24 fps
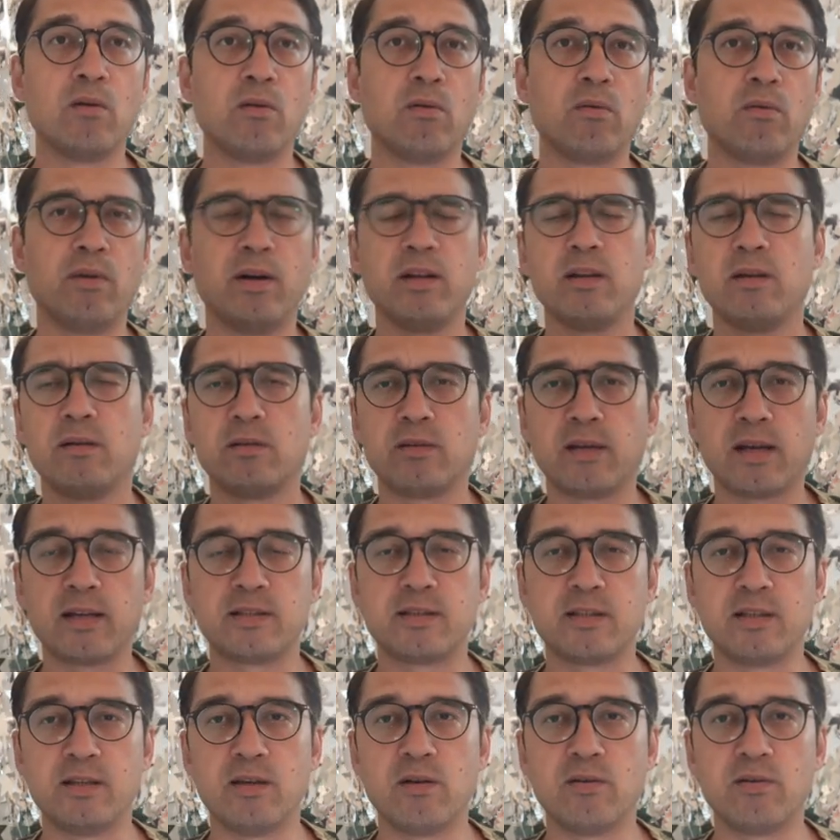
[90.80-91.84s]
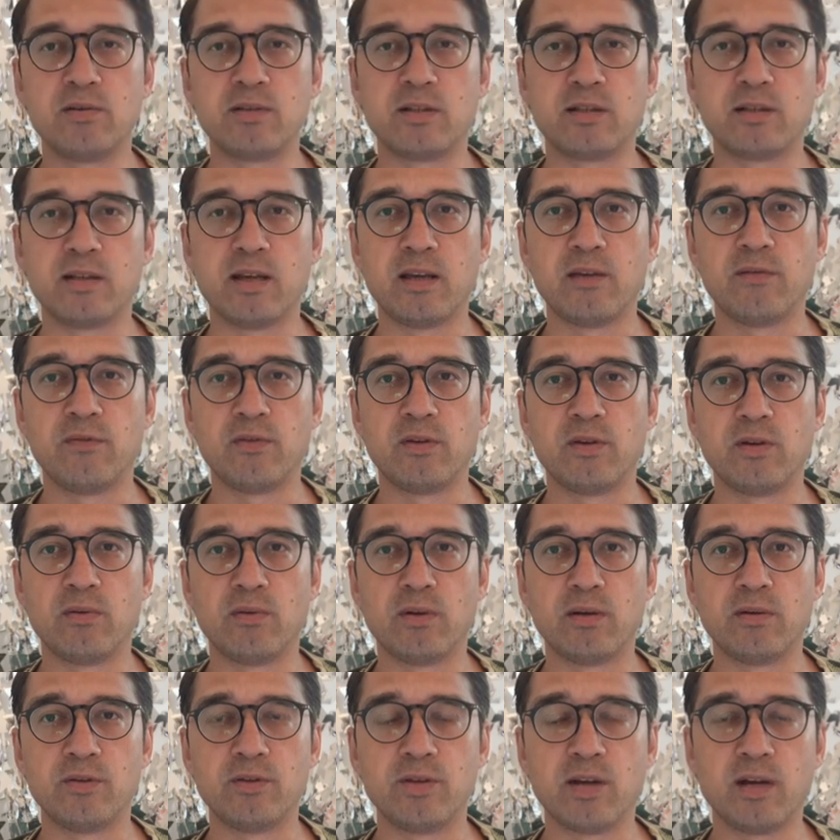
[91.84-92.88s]
or other S E Os are laying for
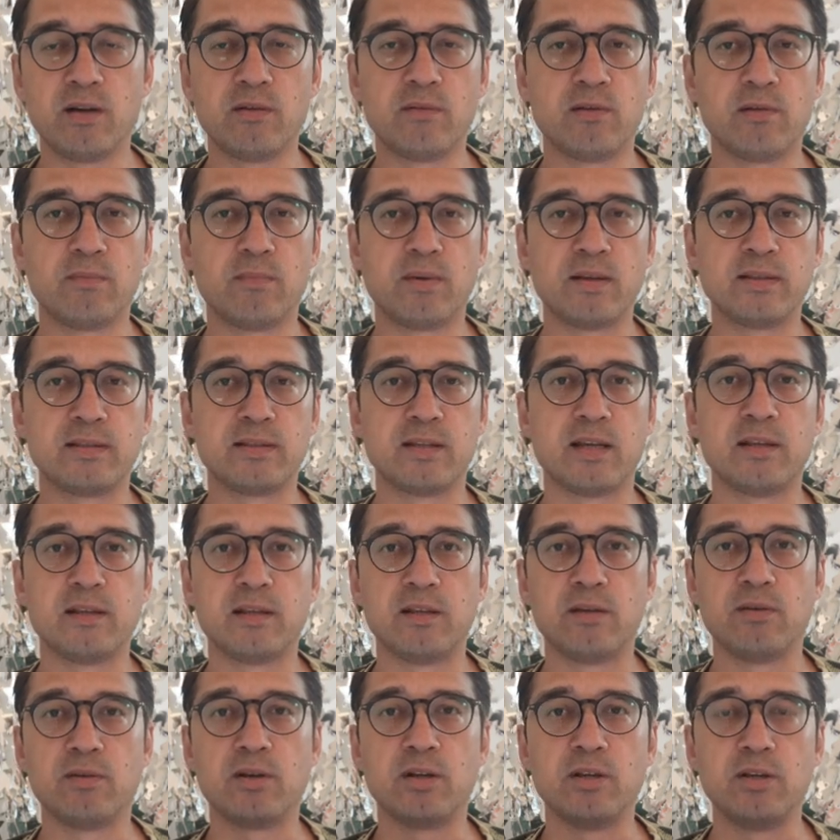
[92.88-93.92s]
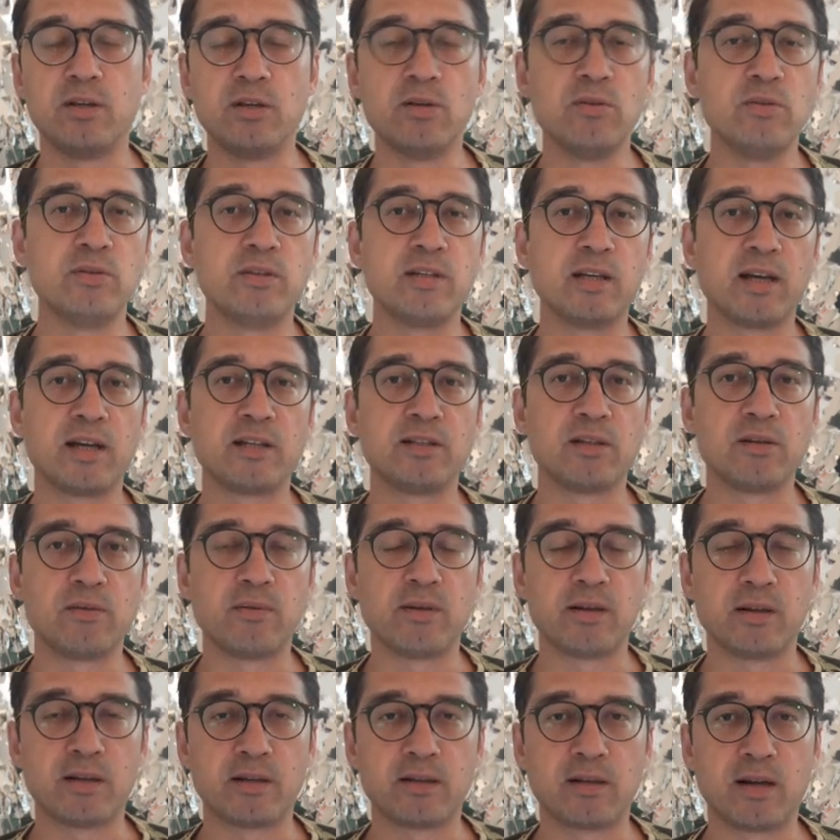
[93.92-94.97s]
you in general, by saying that you can use A
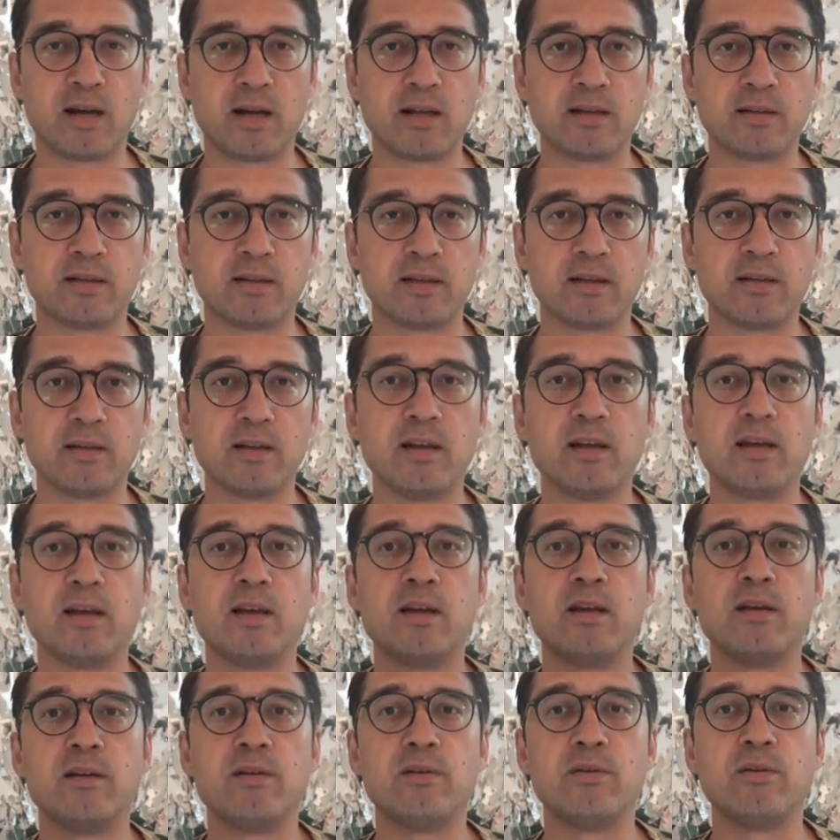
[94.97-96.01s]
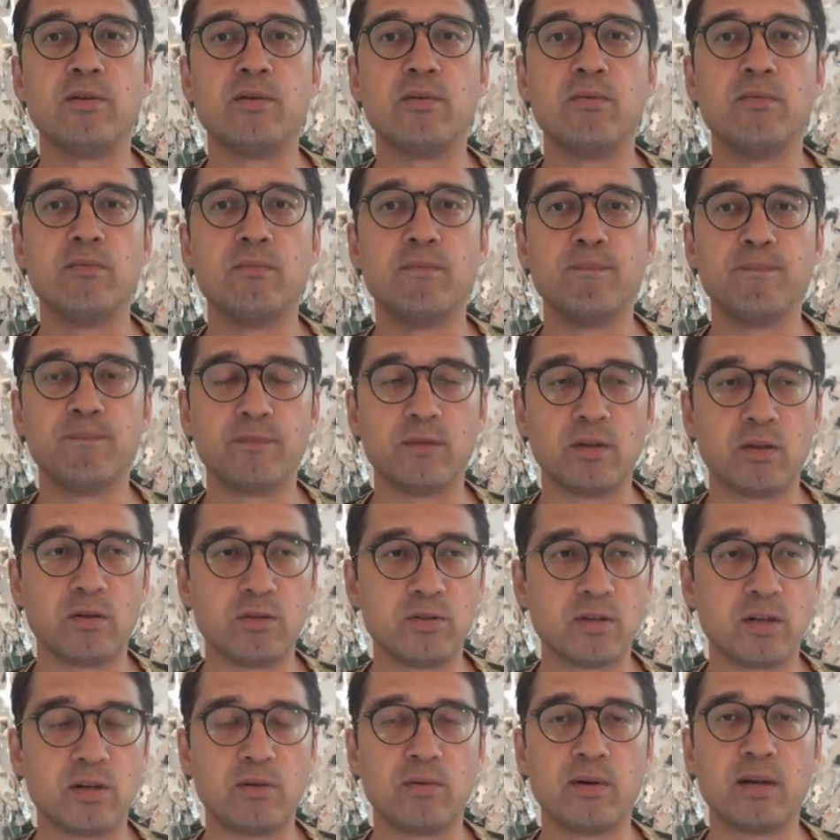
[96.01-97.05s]
I-generated content to, you
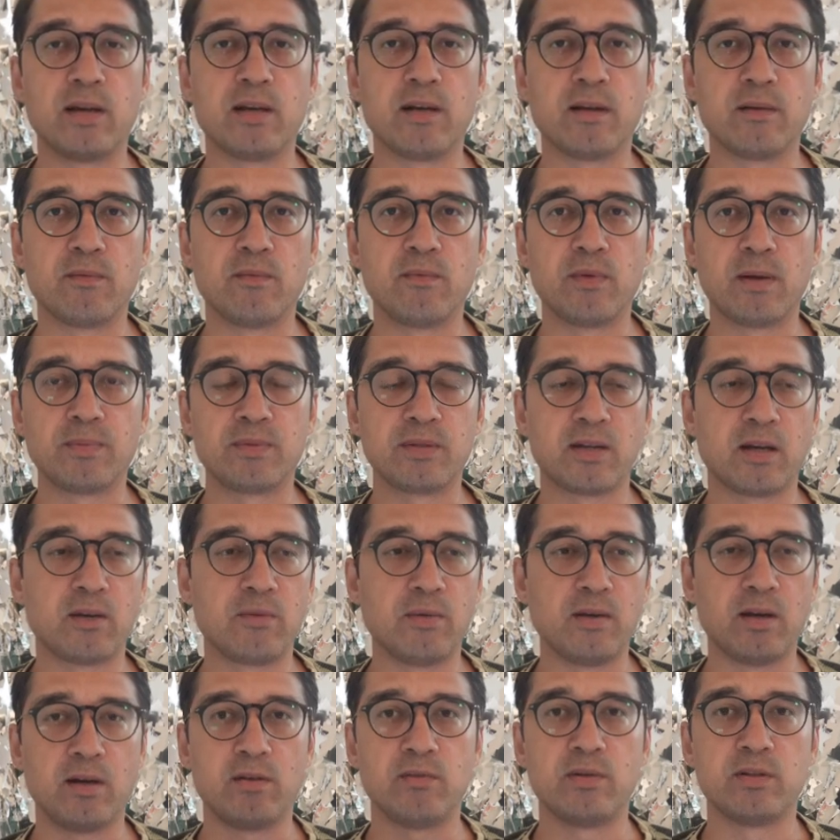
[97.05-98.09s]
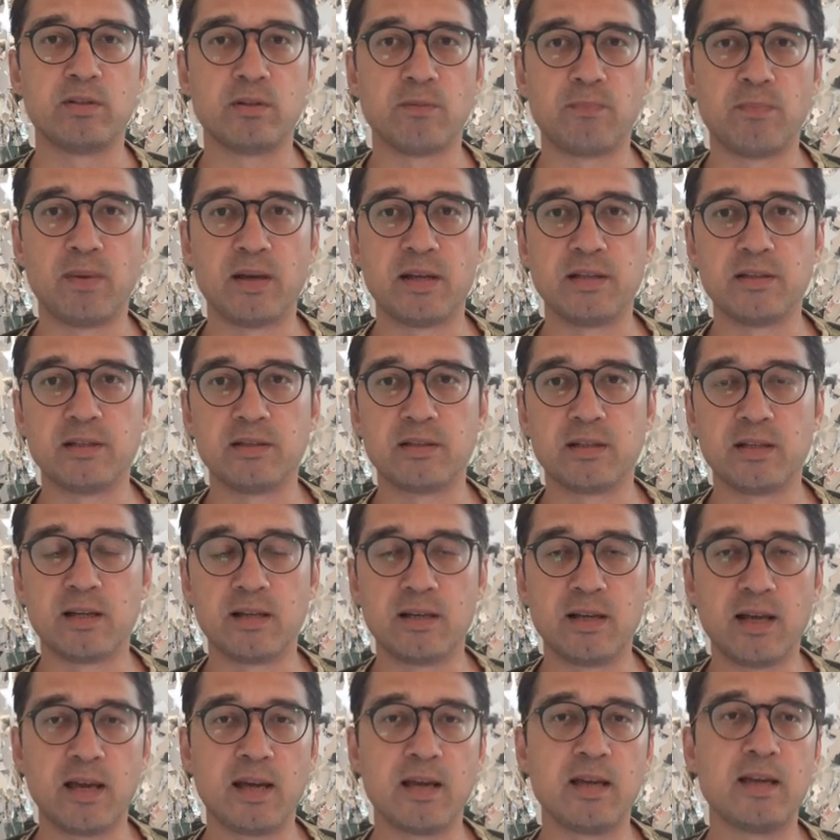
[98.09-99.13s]
know, generate a website with hundreds of pages in
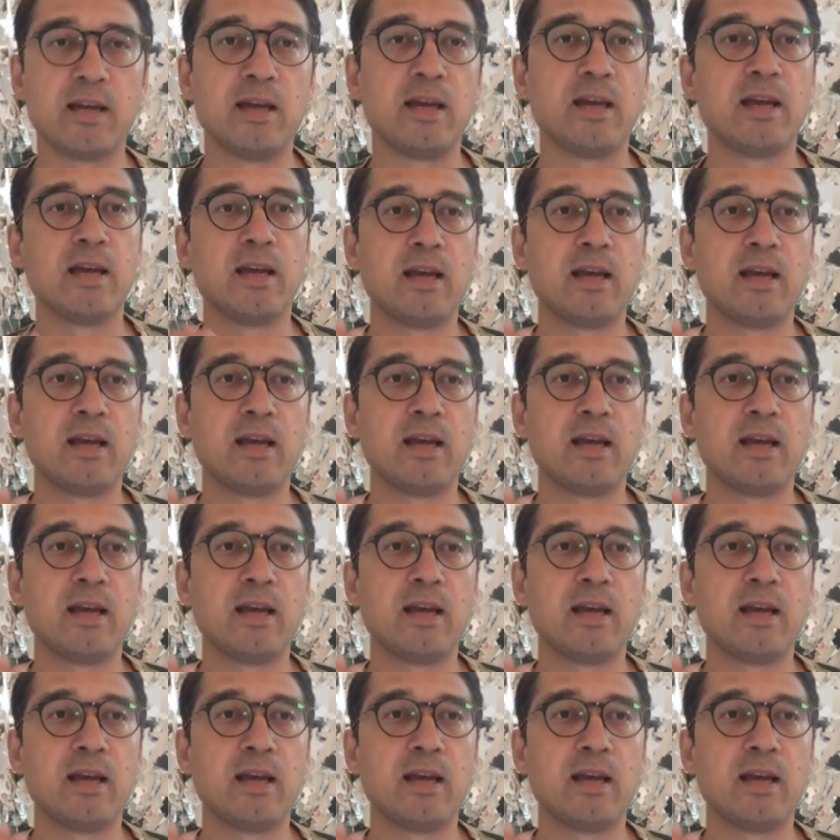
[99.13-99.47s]
a day,